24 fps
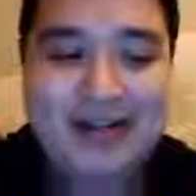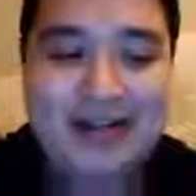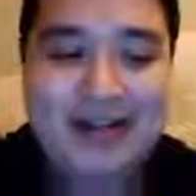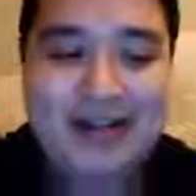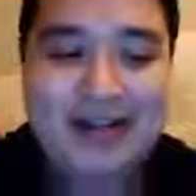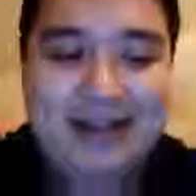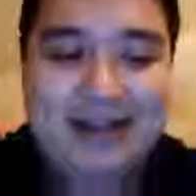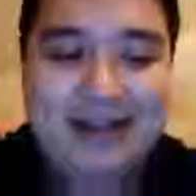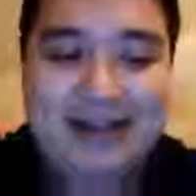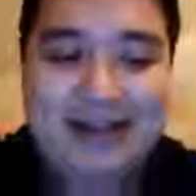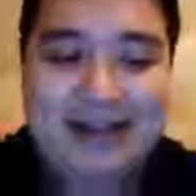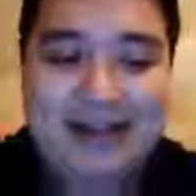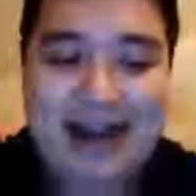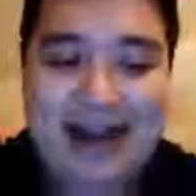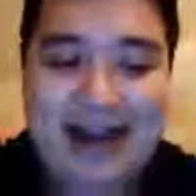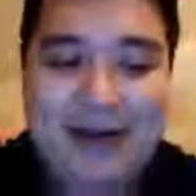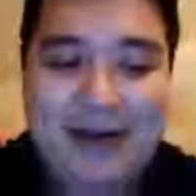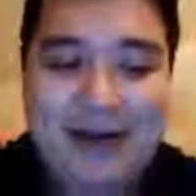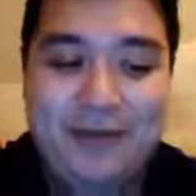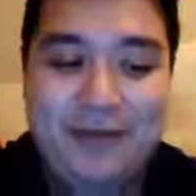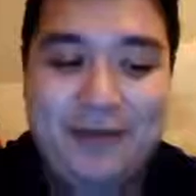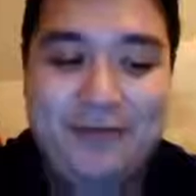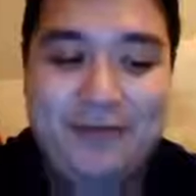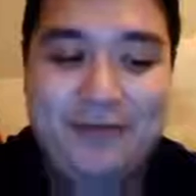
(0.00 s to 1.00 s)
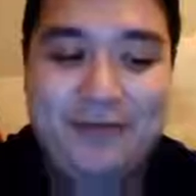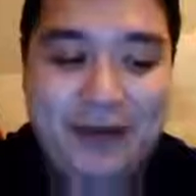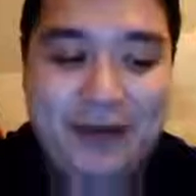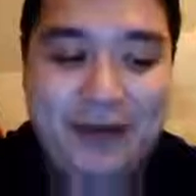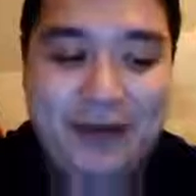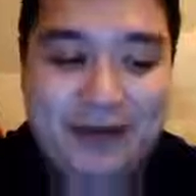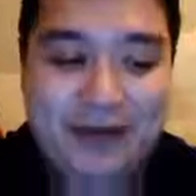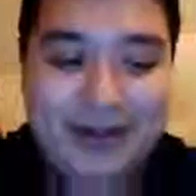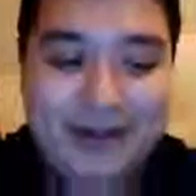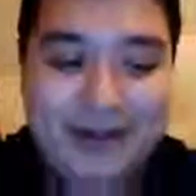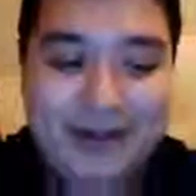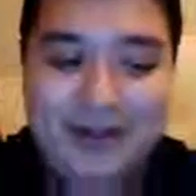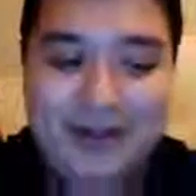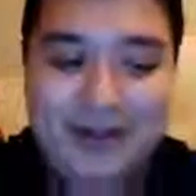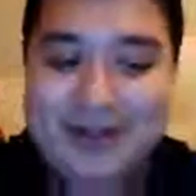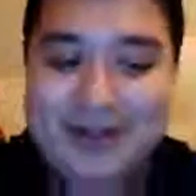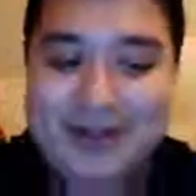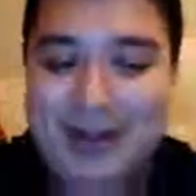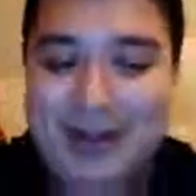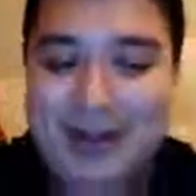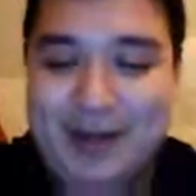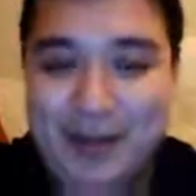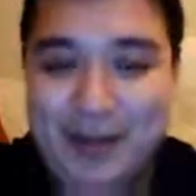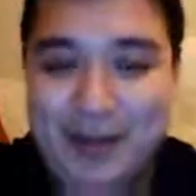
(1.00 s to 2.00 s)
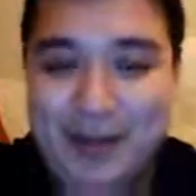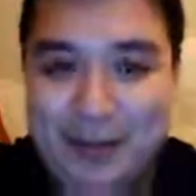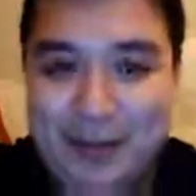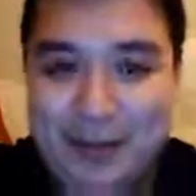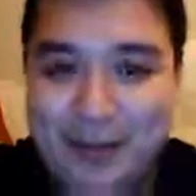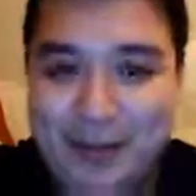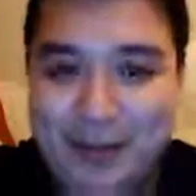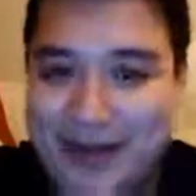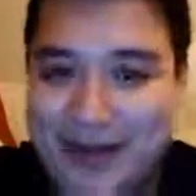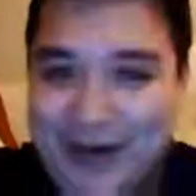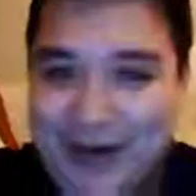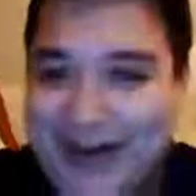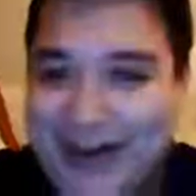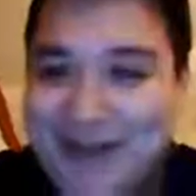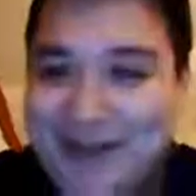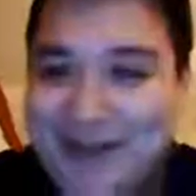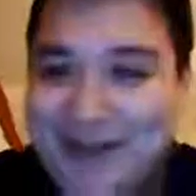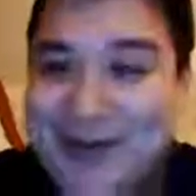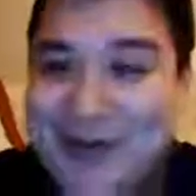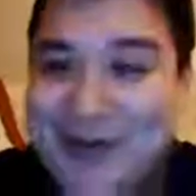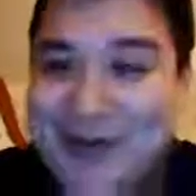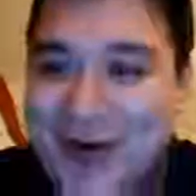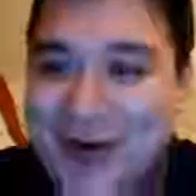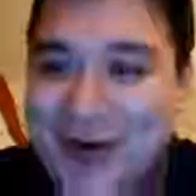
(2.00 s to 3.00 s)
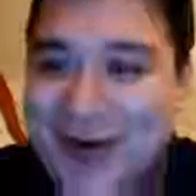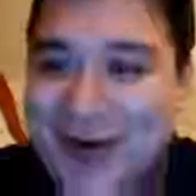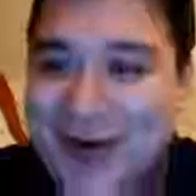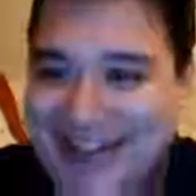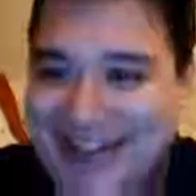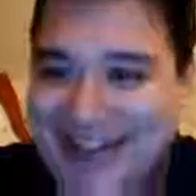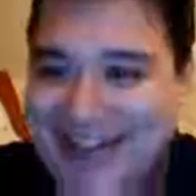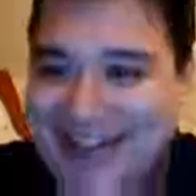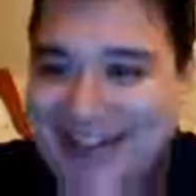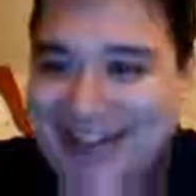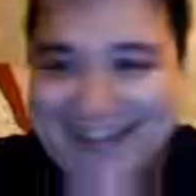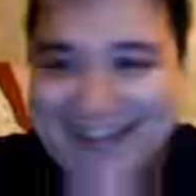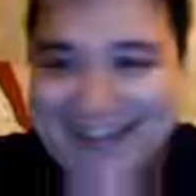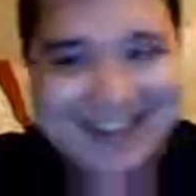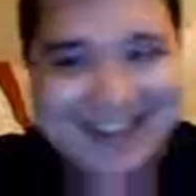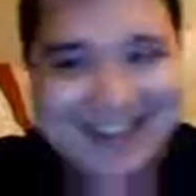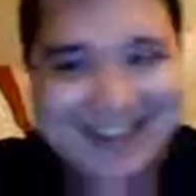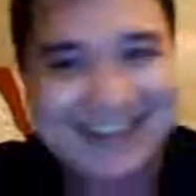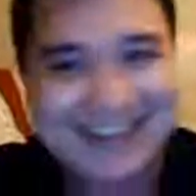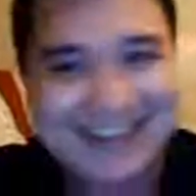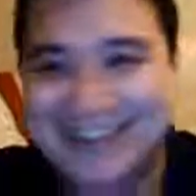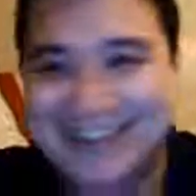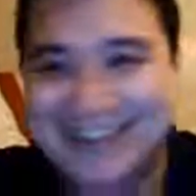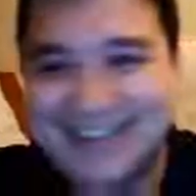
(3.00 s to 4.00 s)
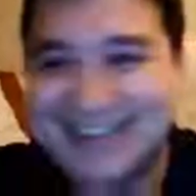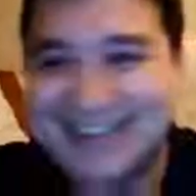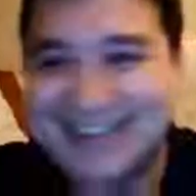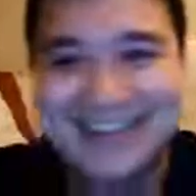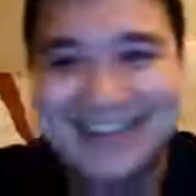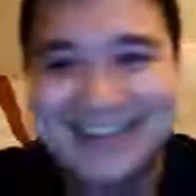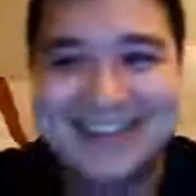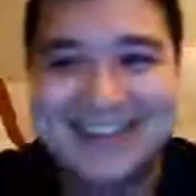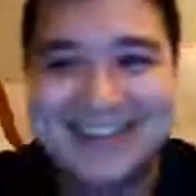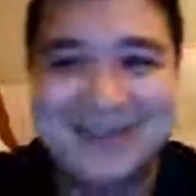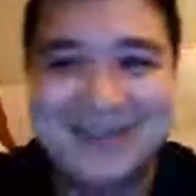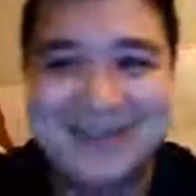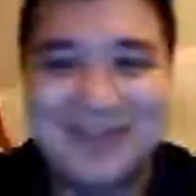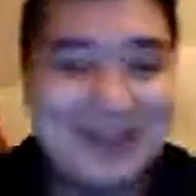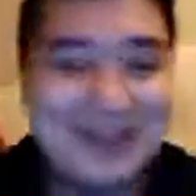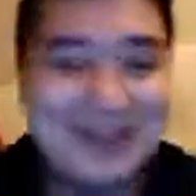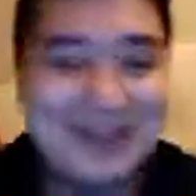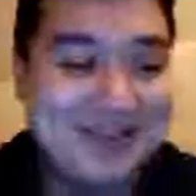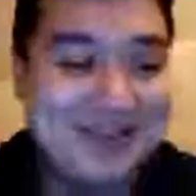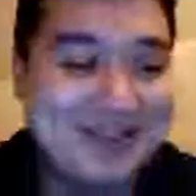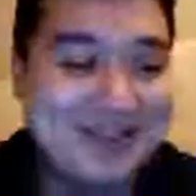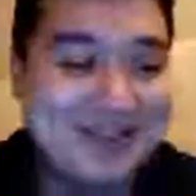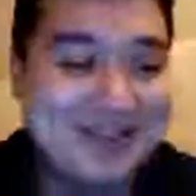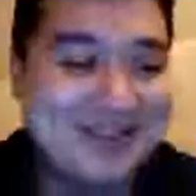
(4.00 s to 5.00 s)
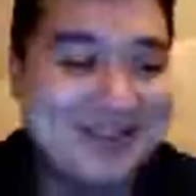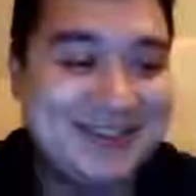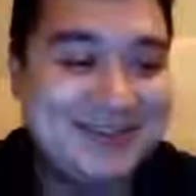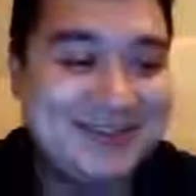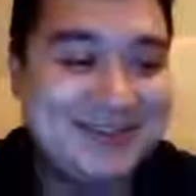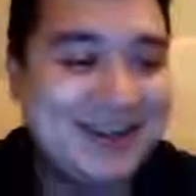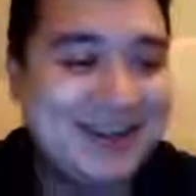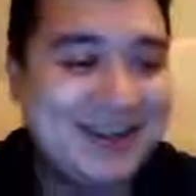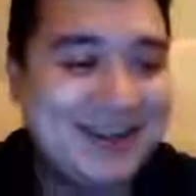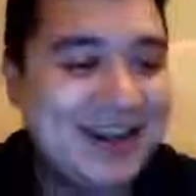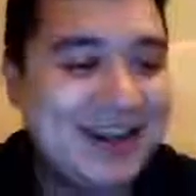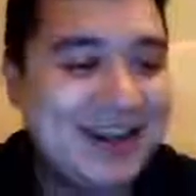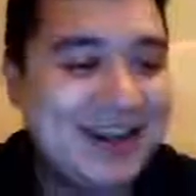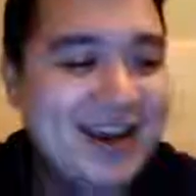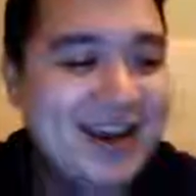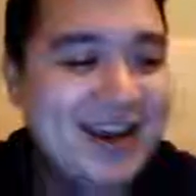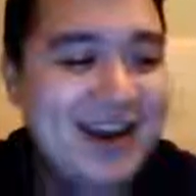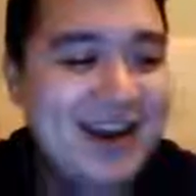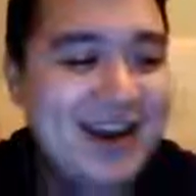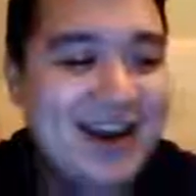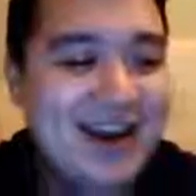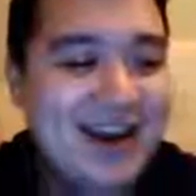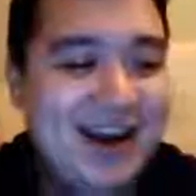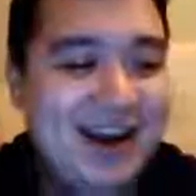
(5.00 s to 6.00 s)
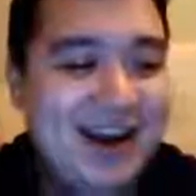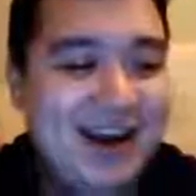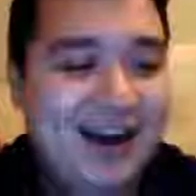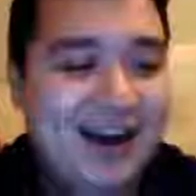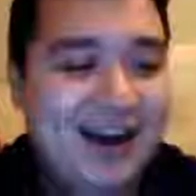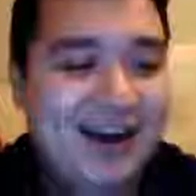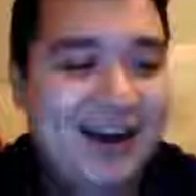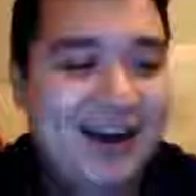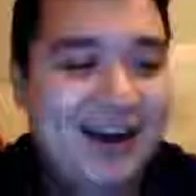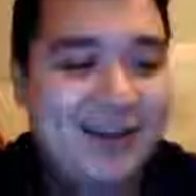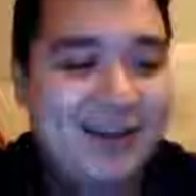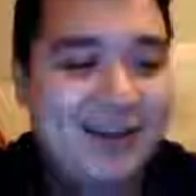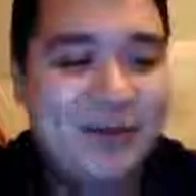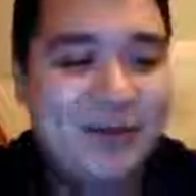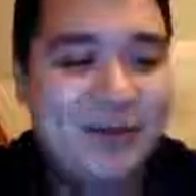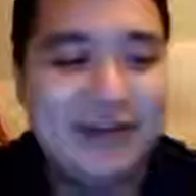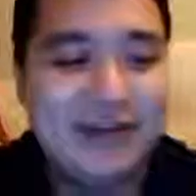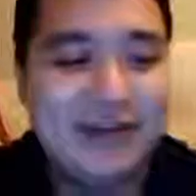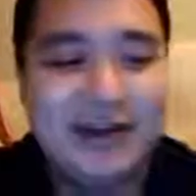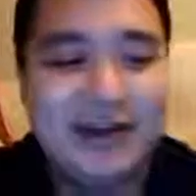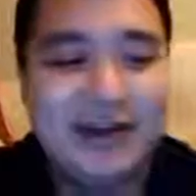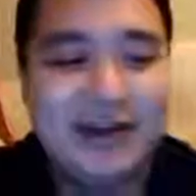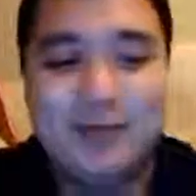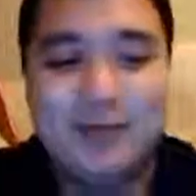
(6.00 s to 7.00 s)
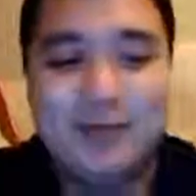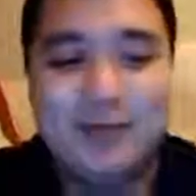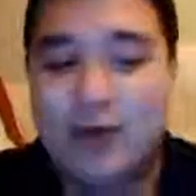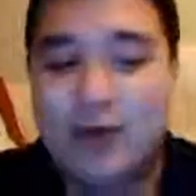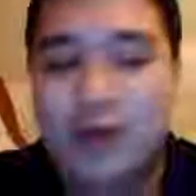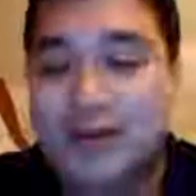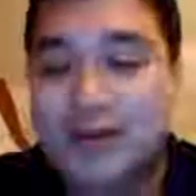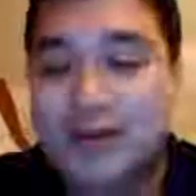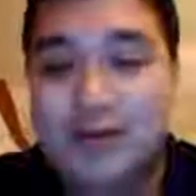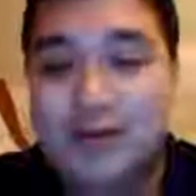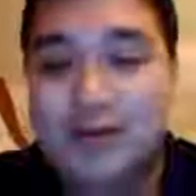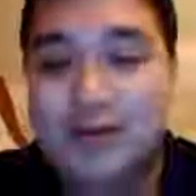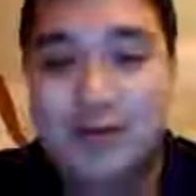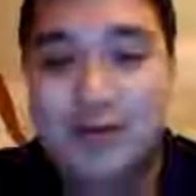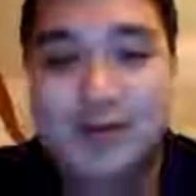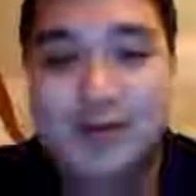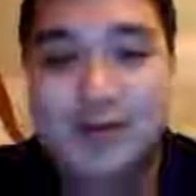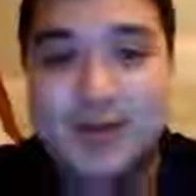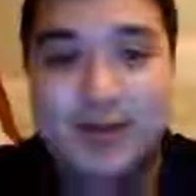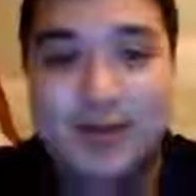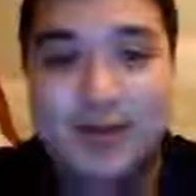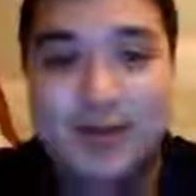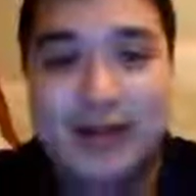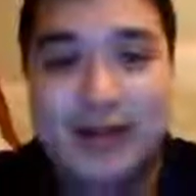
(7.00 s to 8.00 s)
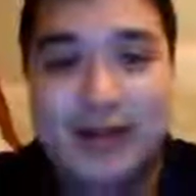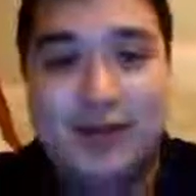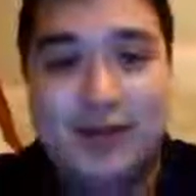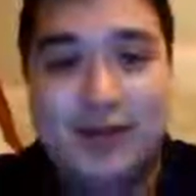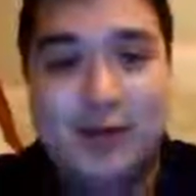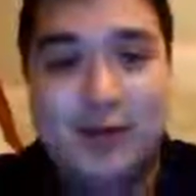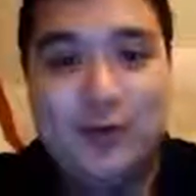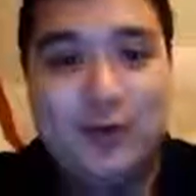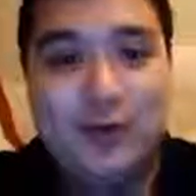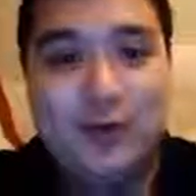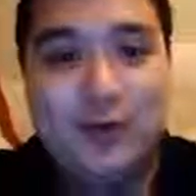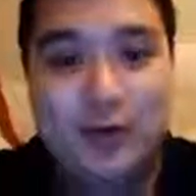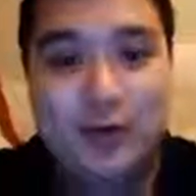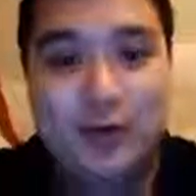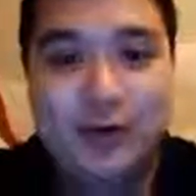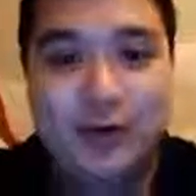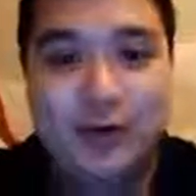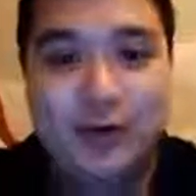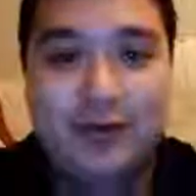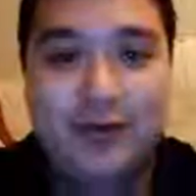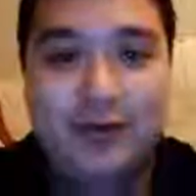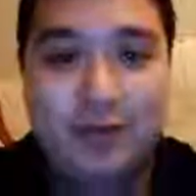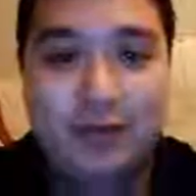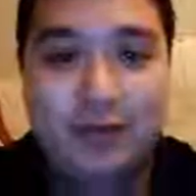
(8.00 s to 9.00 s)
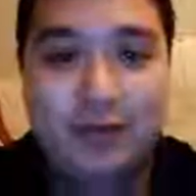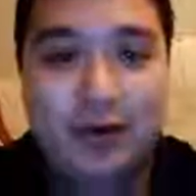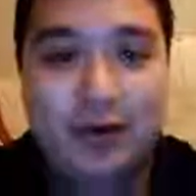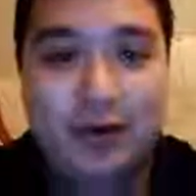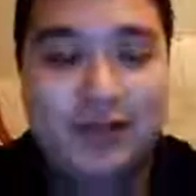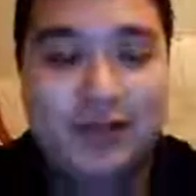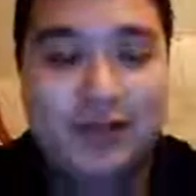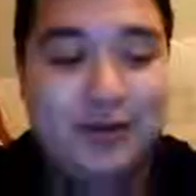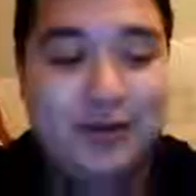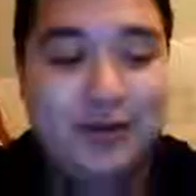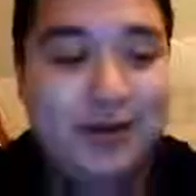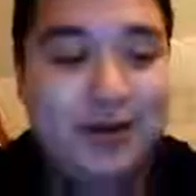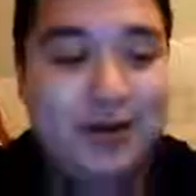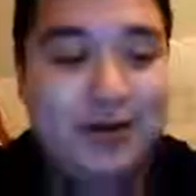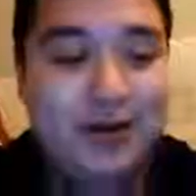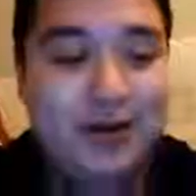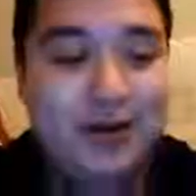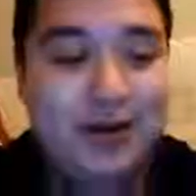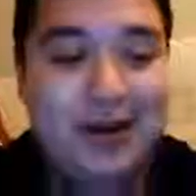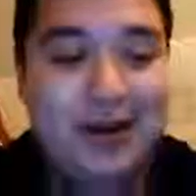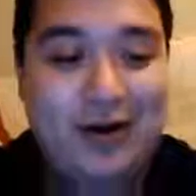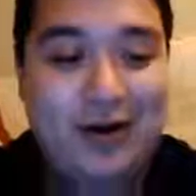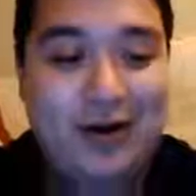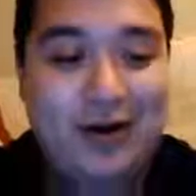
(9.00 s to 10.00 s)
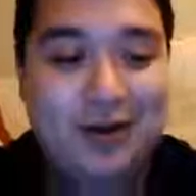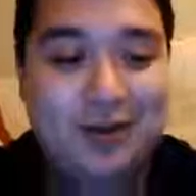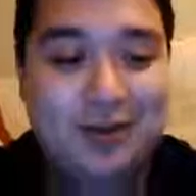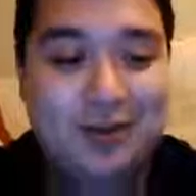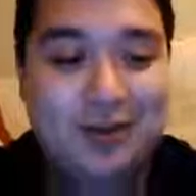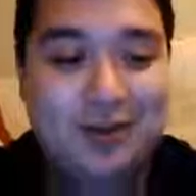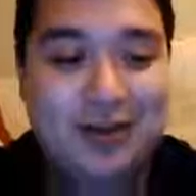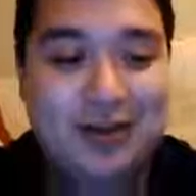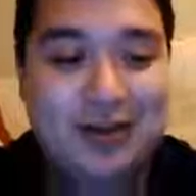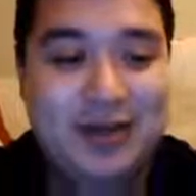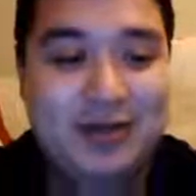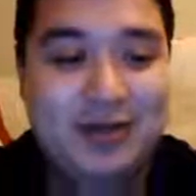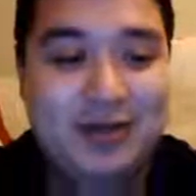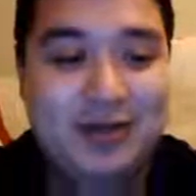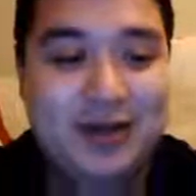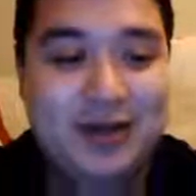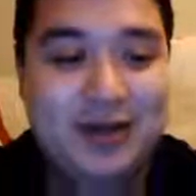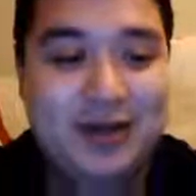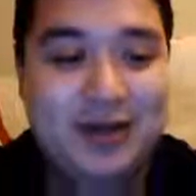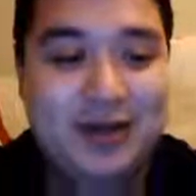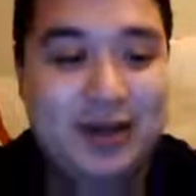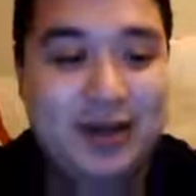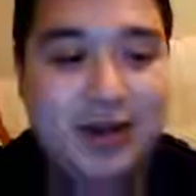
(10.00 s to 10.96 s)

How the fuck do these tiebreakers work? I have no idea. That makes no sense to me. Moving on, Pronto versus Black Unicorn. Pronto, awesome name not,